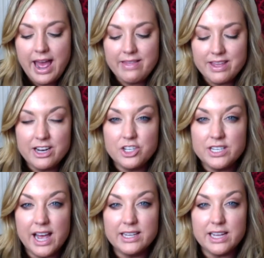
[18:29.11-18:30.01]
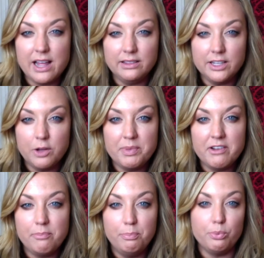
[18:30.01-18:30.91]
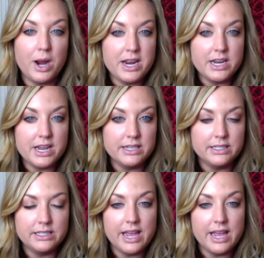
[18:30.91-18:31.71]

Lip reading: And then it just has a little bit of brightness